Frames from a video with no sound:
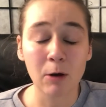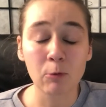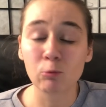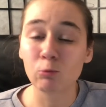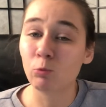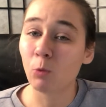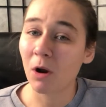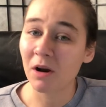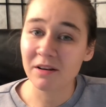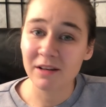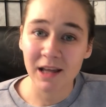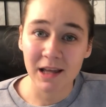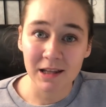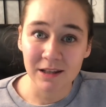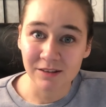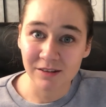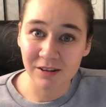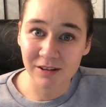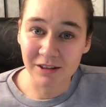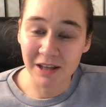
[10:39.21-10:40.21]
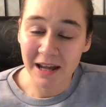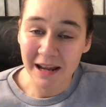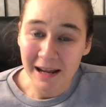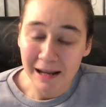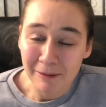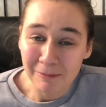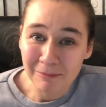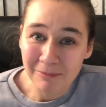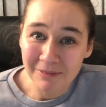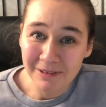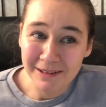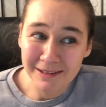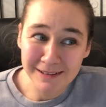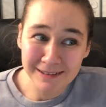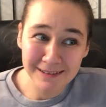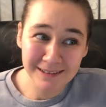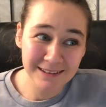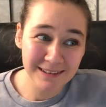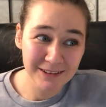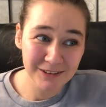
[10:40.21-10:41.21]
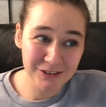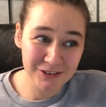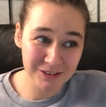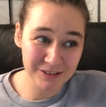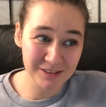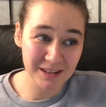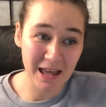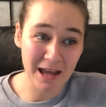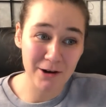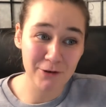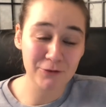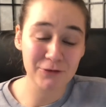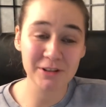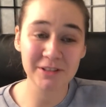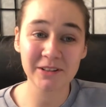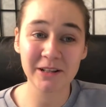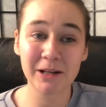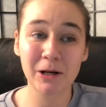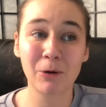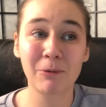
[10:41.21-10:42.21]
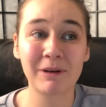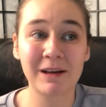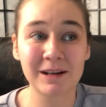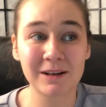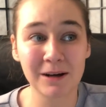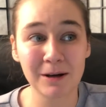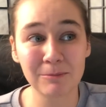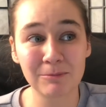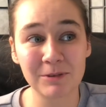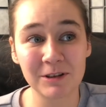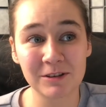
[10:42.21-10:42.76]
one day is the same. Just every day I wake up,